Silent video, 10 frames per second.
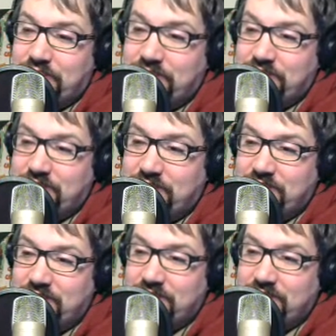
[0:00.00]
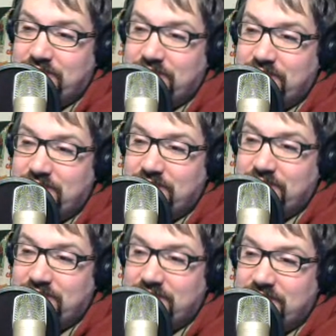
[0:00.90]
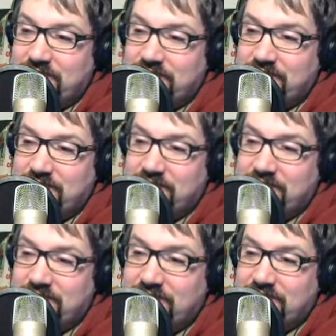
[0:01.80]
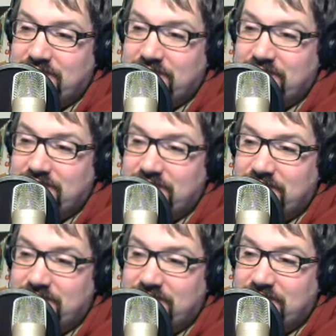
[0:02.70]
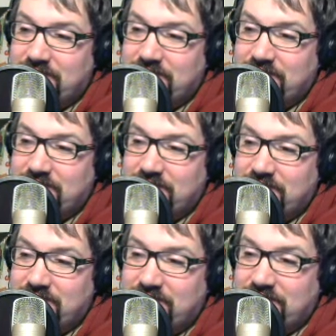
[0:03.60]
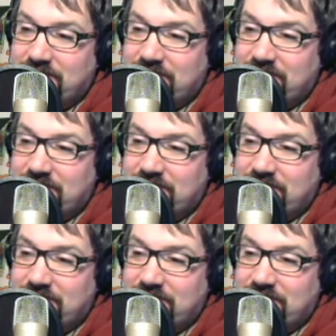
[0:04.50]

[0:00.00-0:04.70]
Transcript: (silent)